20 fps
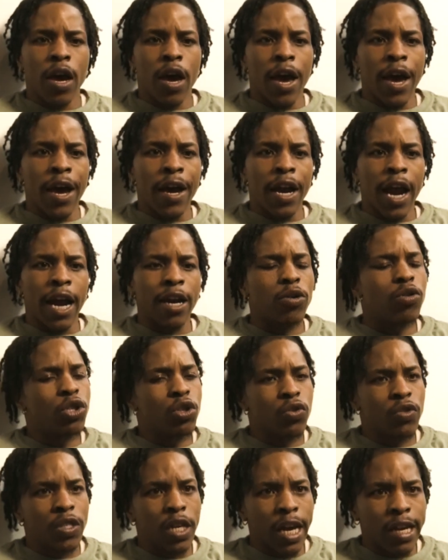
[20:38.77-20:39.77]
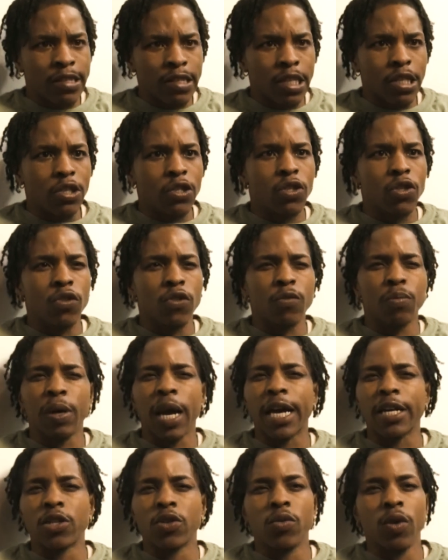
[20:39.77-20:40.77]
And I don't use it as an excuse, but
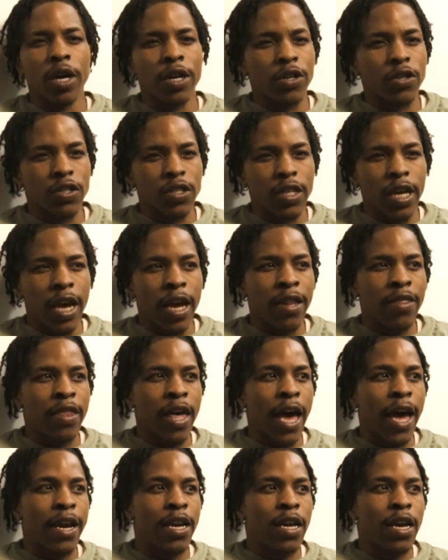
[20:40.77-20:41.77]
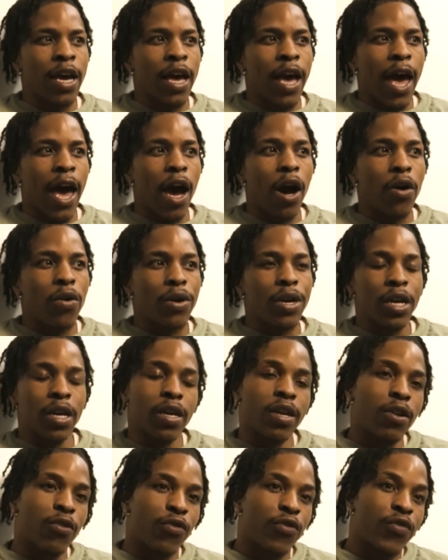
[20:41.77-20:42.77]
I do understand that how it
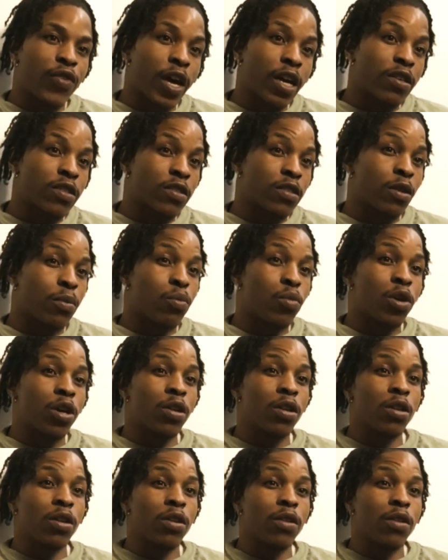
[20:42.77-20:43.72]
can affect someone